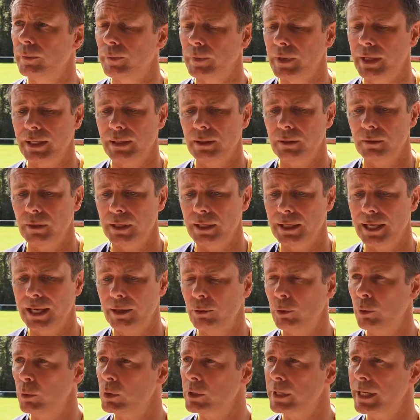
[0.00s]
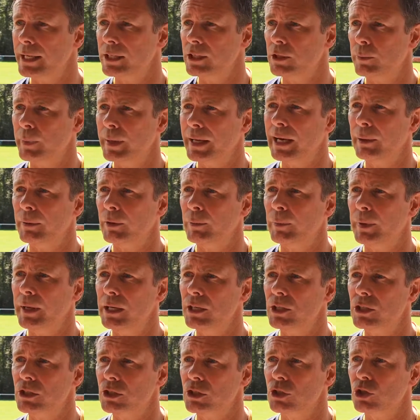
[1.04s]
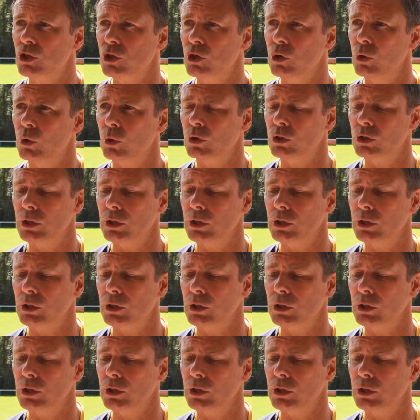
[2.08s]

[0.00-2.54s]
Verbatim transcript: and, and Henry was there to pick up the pieces and score.